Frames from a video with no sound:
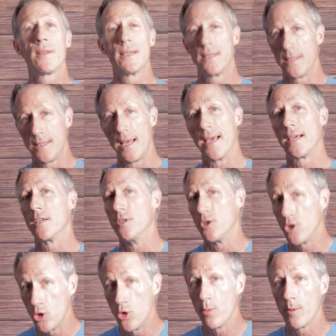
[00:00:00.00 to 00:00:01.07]
This is a
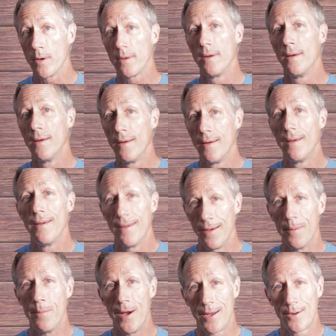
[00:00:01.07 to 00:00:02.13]
consumer
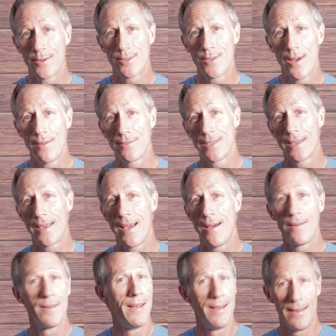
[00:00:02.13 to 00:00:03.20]
uh, Microsoft
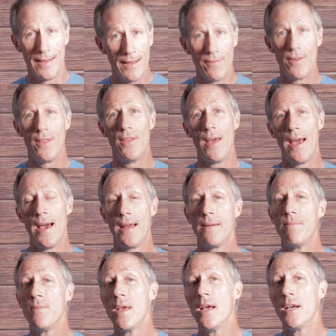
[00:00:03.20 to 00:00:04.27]
account, even that.